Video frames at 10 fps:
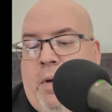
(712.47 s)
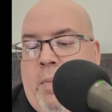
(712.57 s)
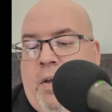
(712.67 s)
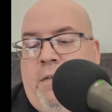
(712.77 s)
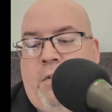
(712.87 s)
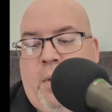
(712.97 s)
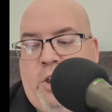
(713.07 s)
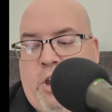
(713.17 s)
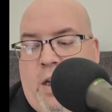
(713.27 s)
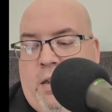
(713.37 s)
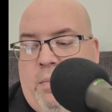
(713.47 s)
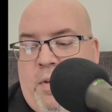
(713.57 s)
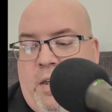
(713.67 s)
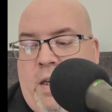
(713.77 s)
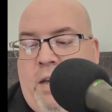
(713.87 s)
Public Information Act
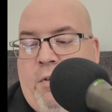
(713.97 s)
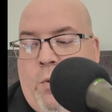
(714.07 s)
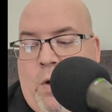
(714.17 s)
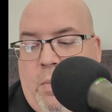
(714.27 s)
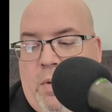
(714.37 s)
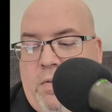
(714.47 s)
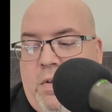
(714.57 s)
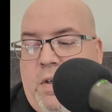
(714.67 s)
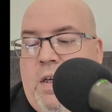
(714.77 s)
PIA requirements